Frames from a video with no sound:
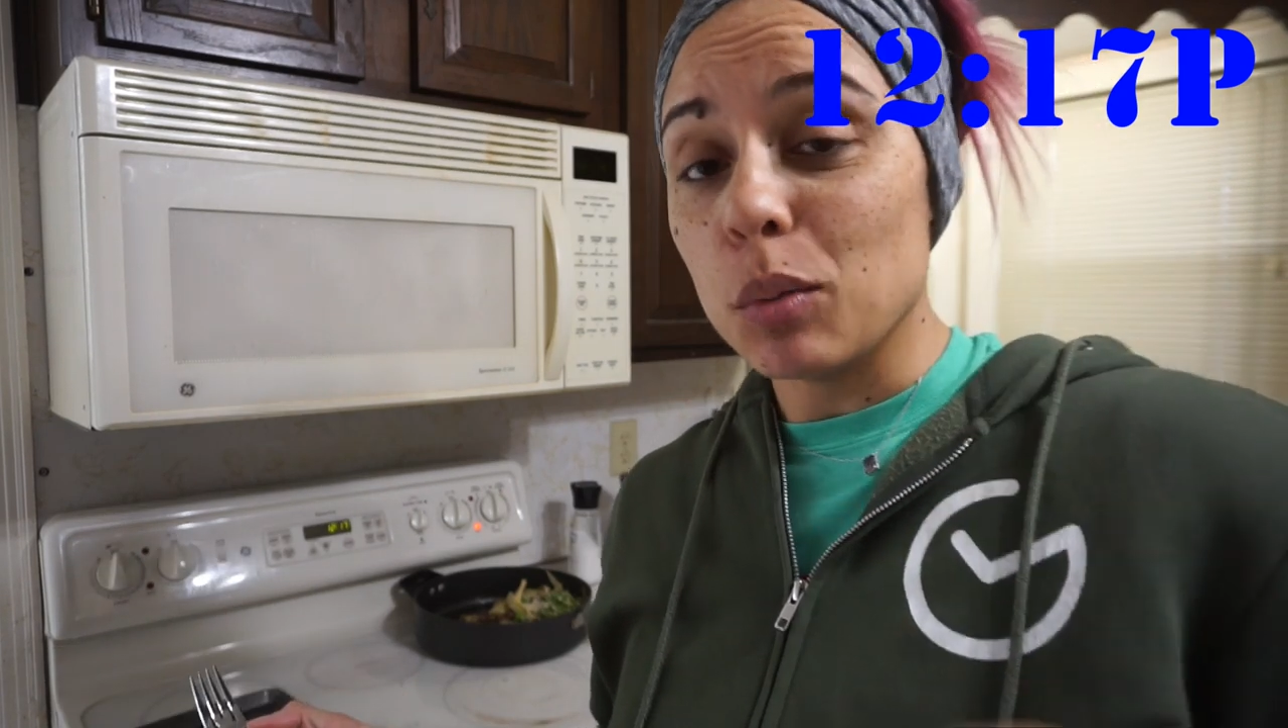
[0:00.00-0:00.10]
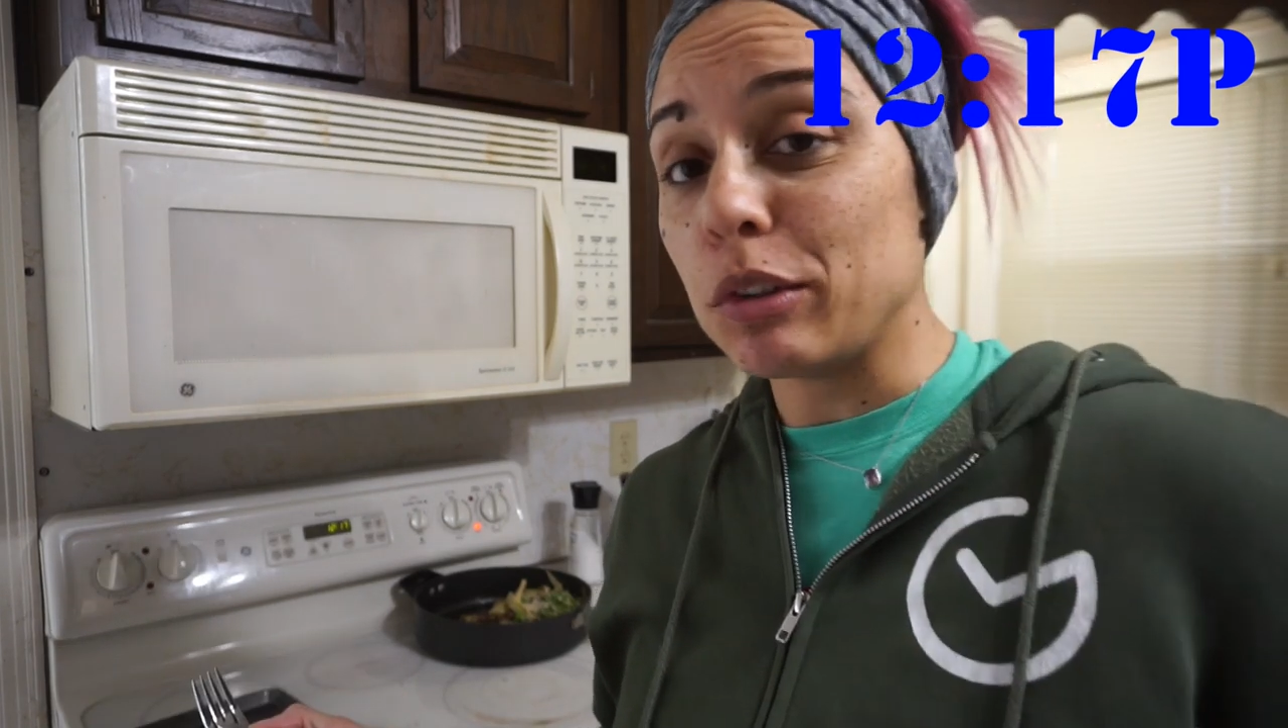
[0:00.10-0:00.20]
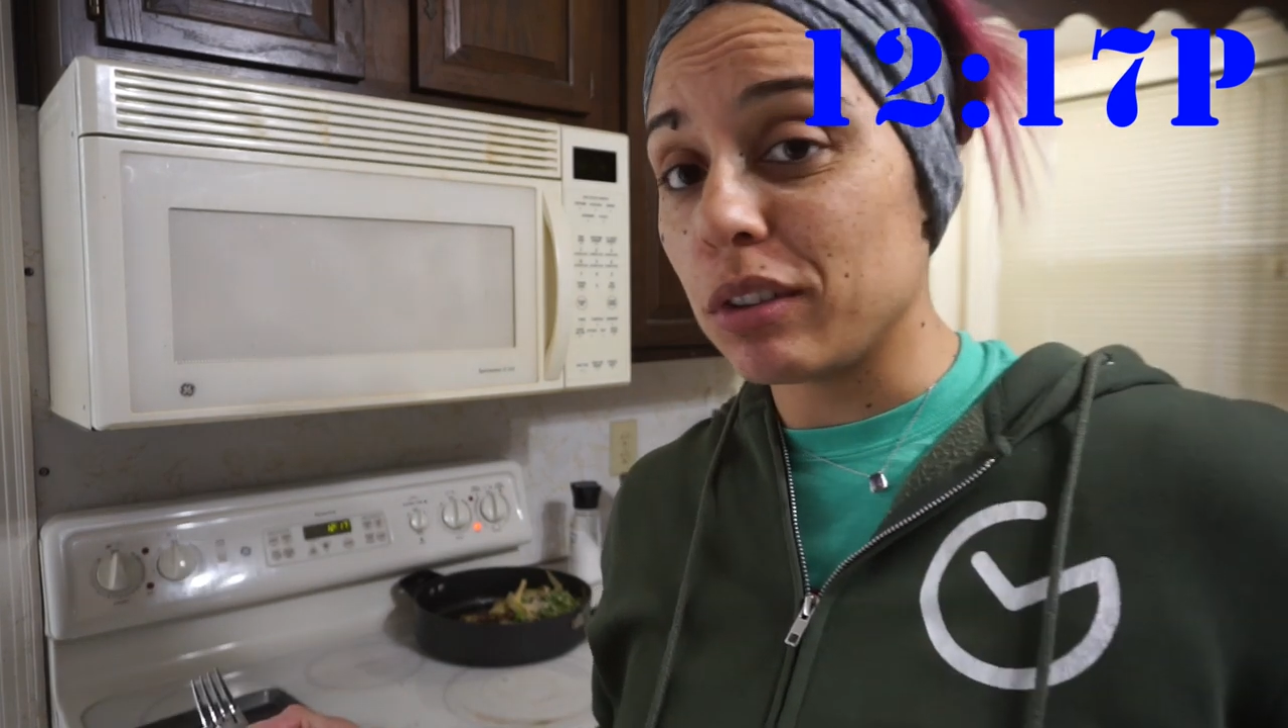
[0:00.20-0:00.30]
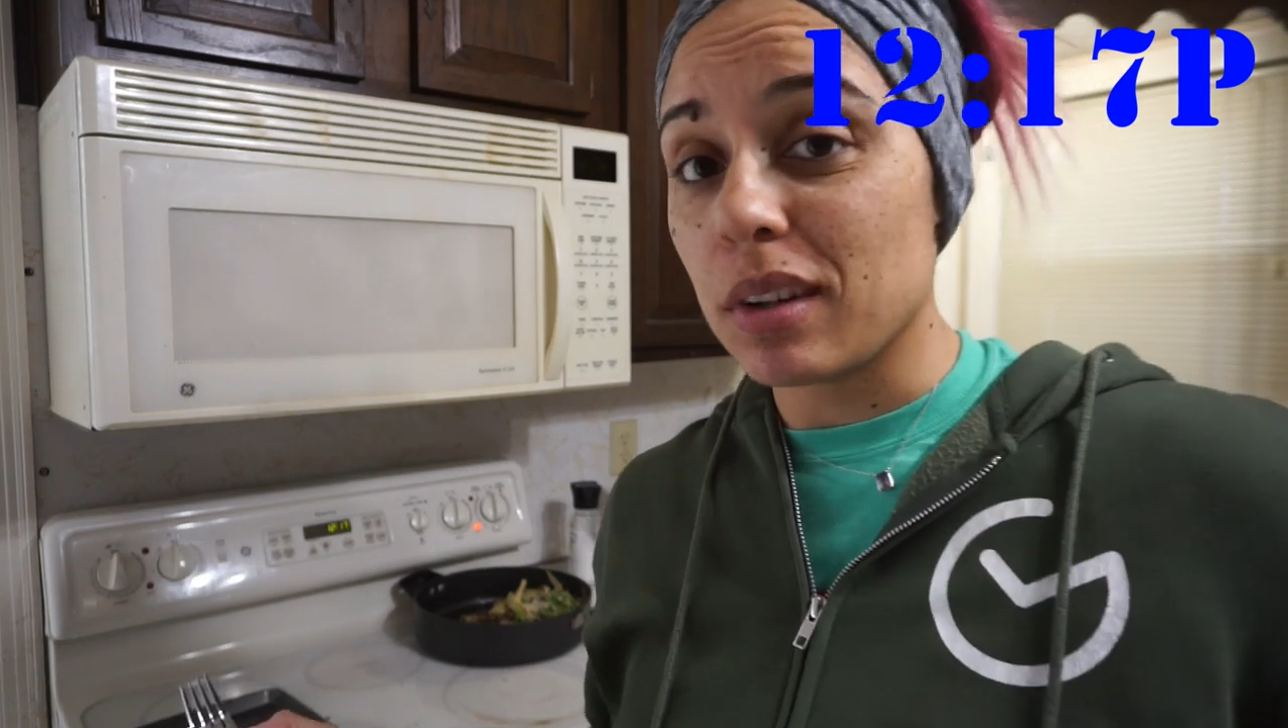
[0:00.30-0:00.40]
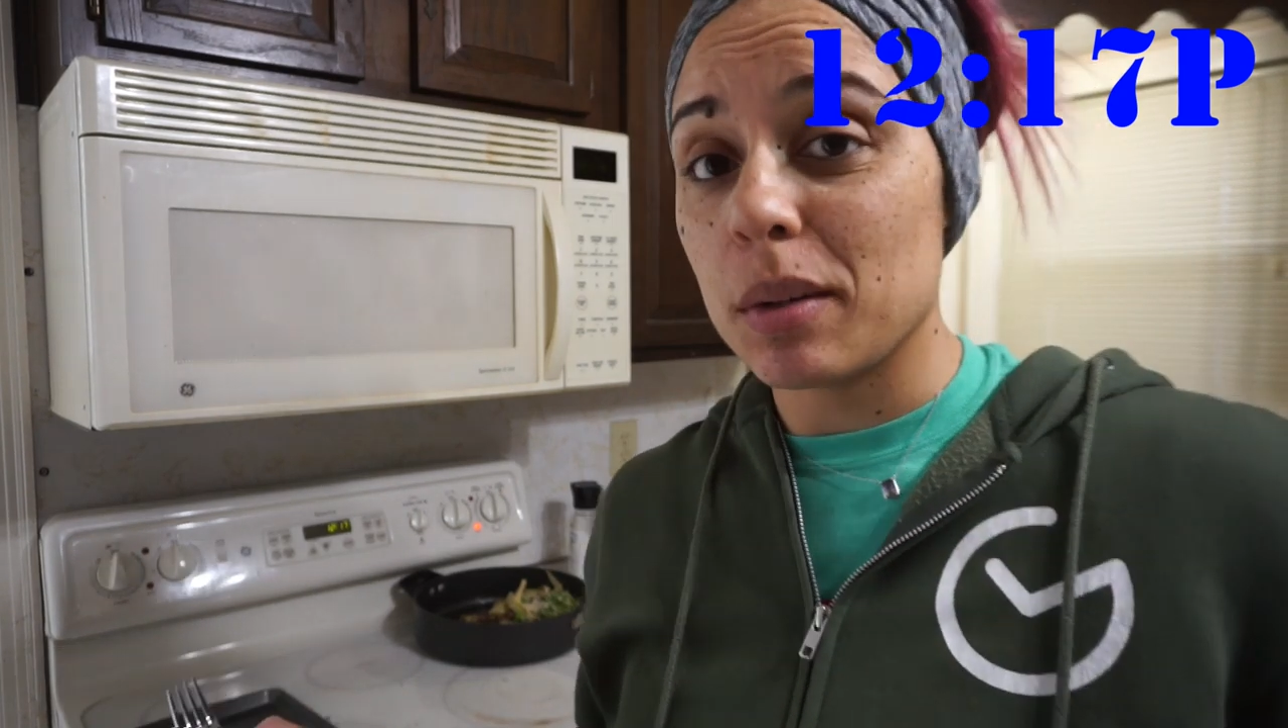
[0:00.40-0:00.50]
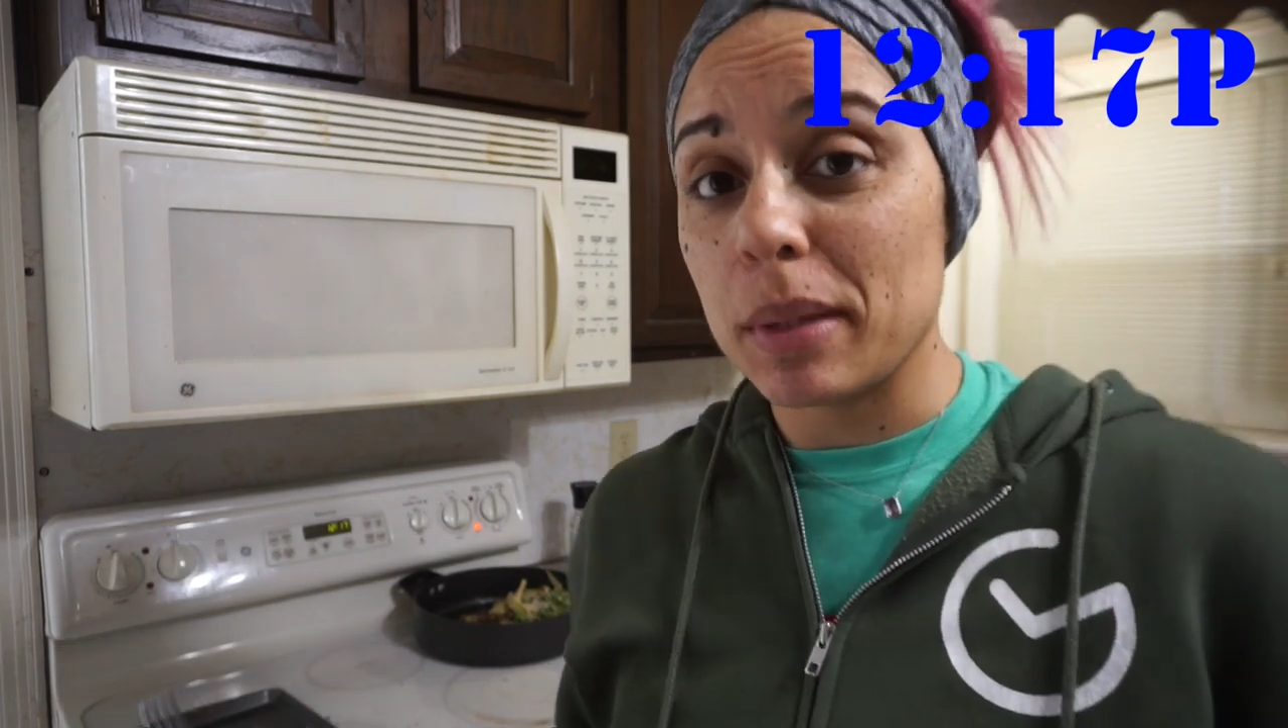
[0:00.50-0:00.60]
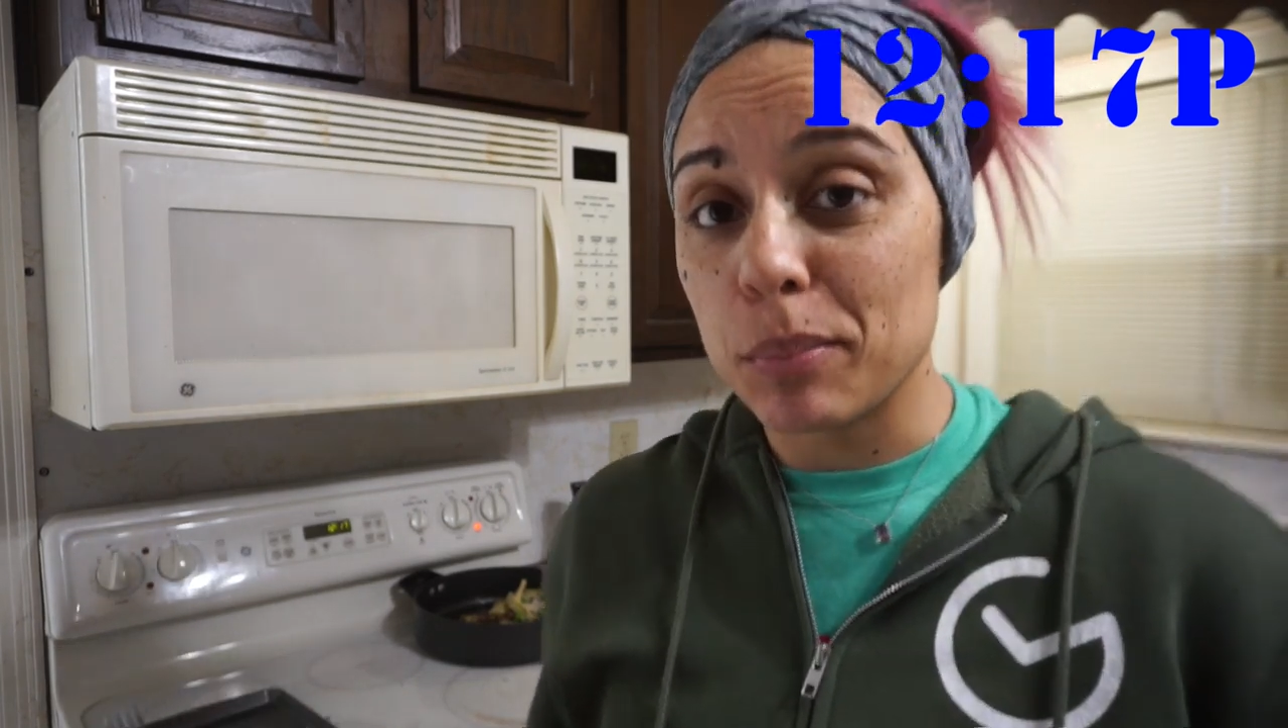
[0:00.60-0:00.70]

which is gonna be